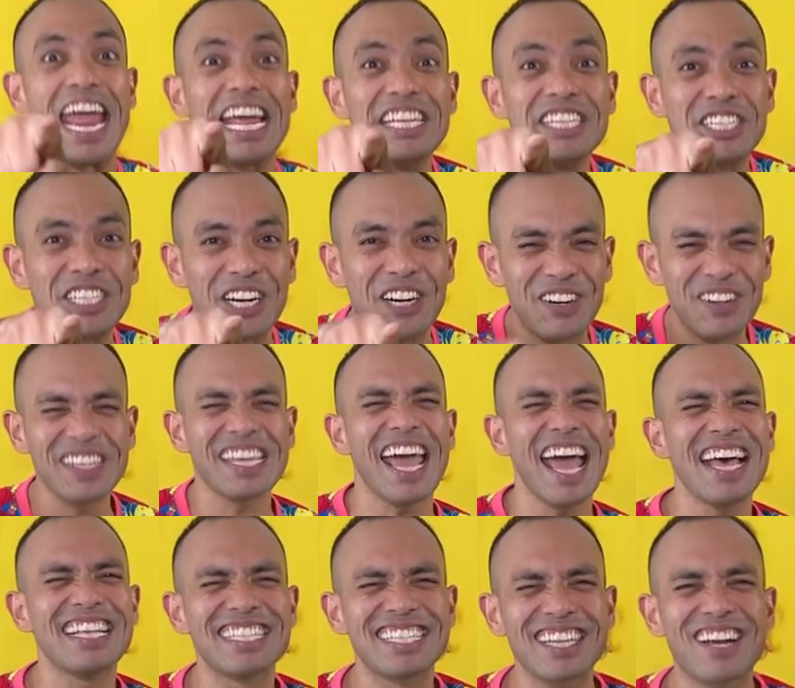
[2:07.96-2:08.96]
Angel,
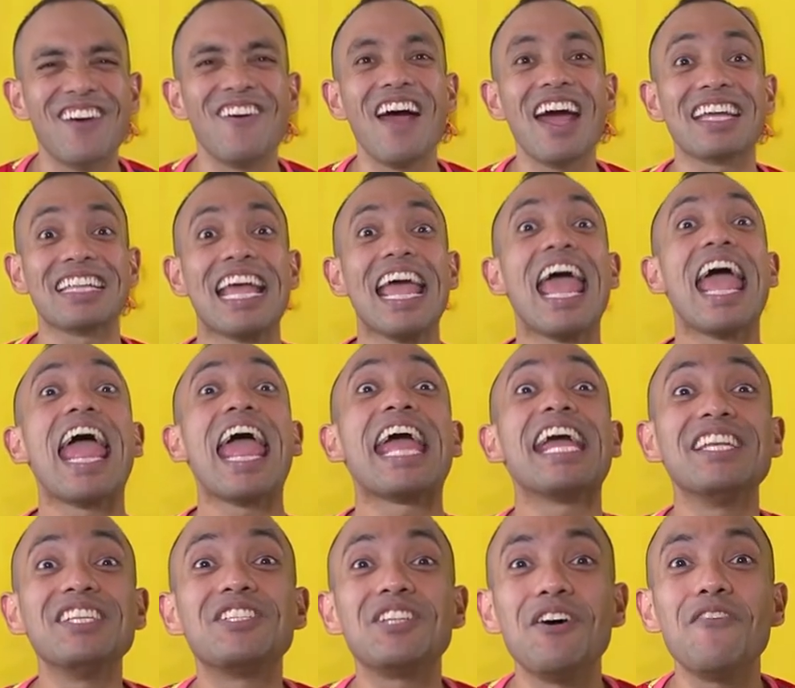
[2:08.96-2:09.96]
yes, correct.
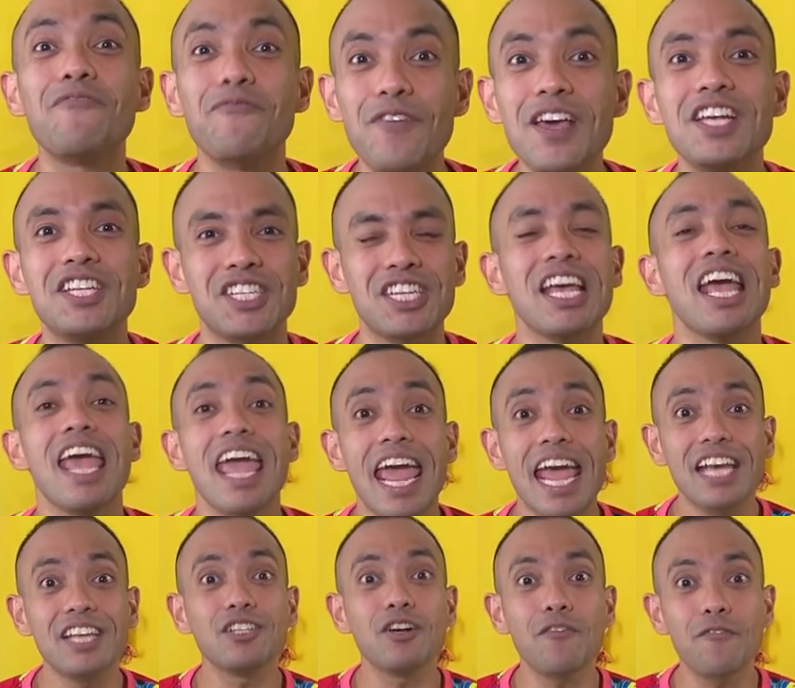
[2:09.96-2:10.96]
Angel fish.
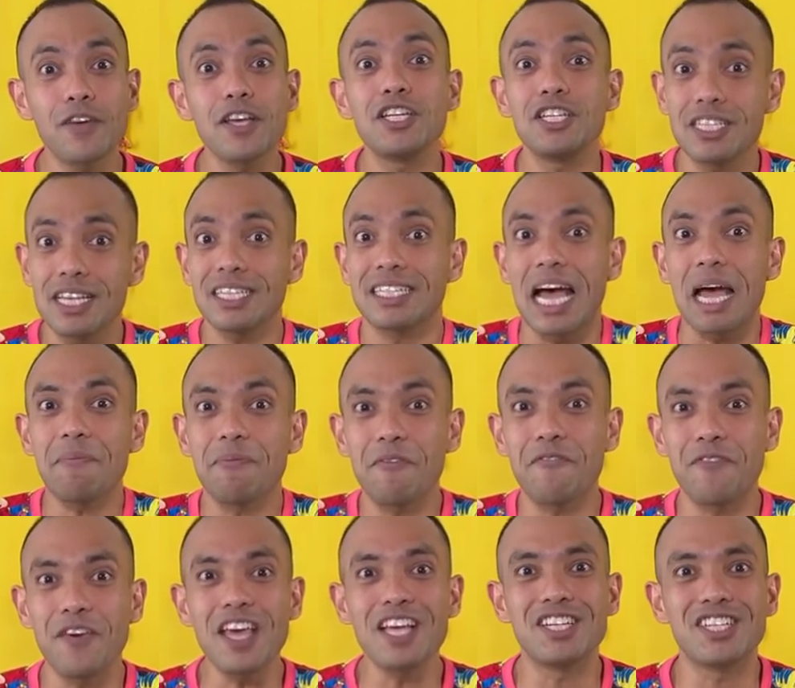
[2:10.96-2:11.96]
Angel fish is a type of
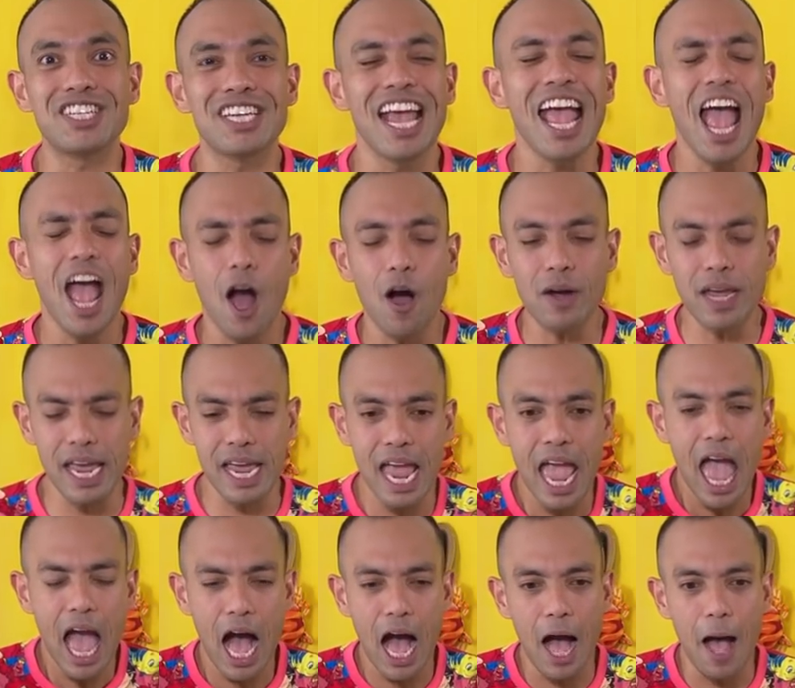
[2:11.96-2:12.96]
fish. Okay,
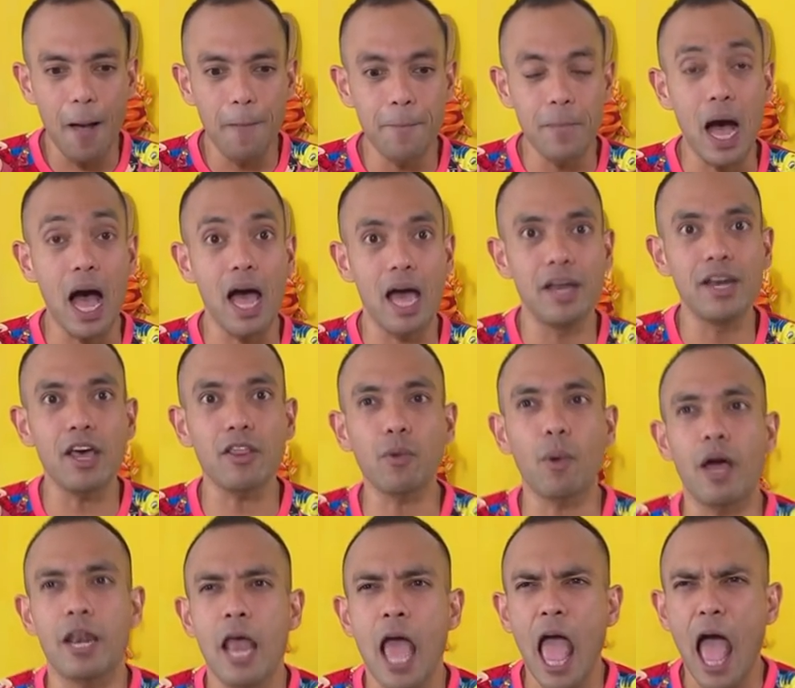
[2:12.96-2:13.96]
um, uh, another
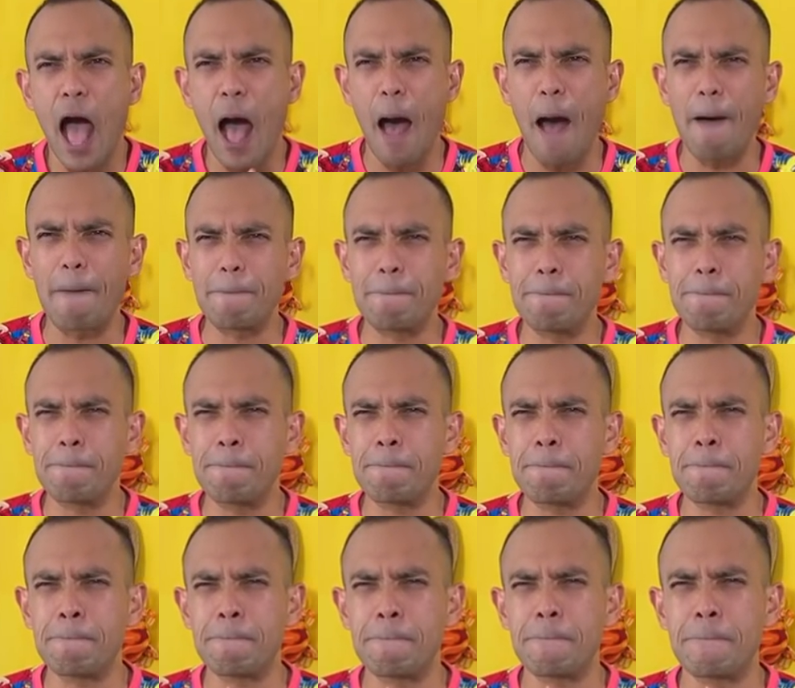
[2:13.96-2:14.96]
one.
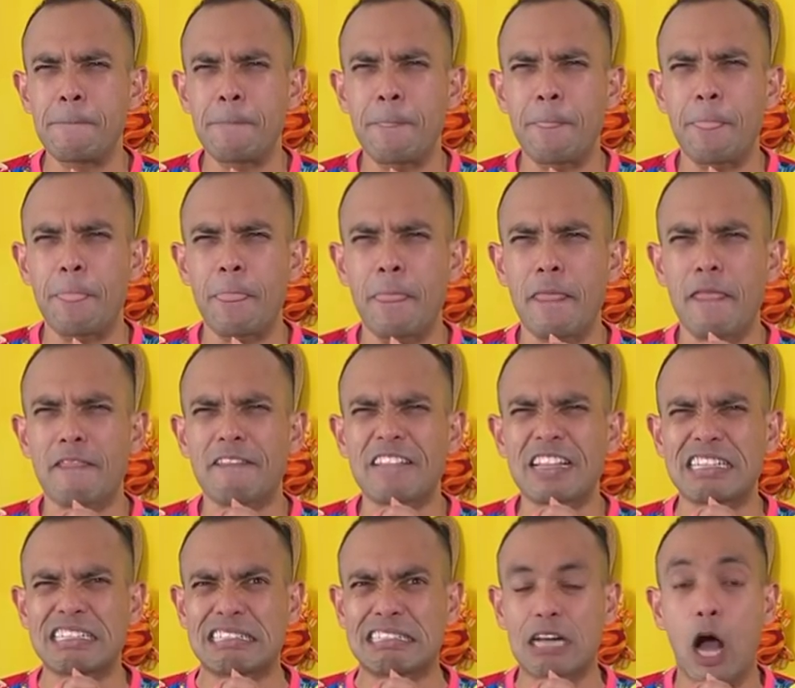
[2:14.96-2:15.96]
Um,
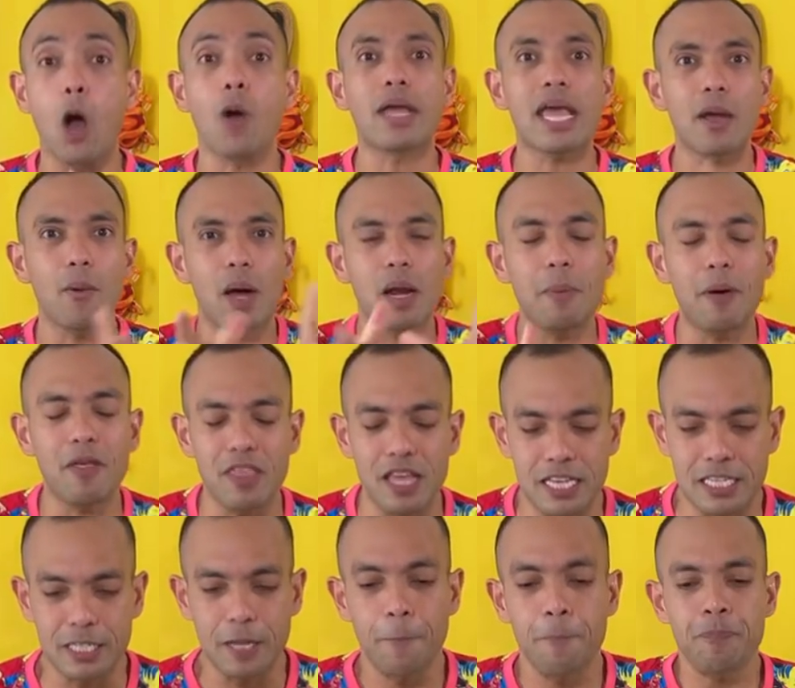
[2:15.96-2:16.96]
okay, what about
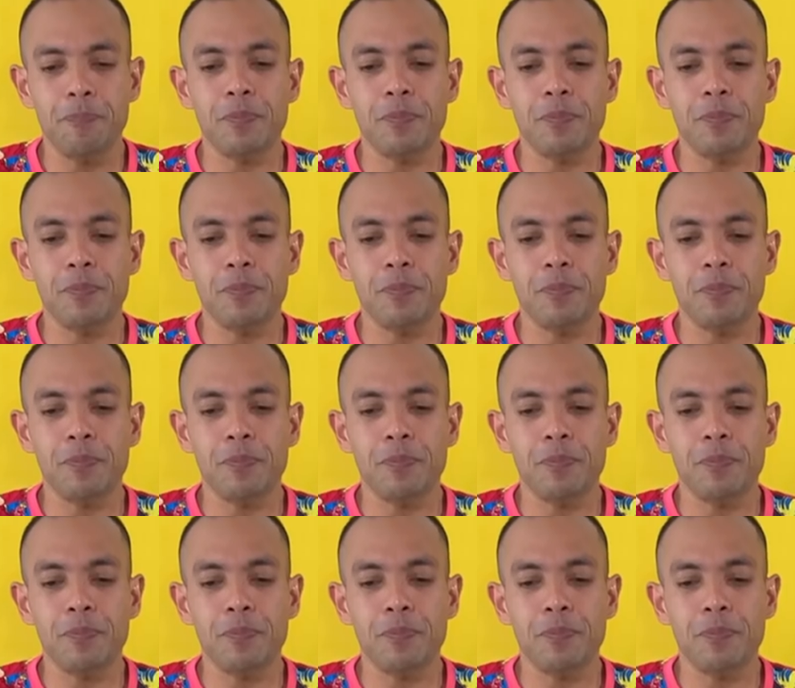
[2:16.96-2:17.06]
this?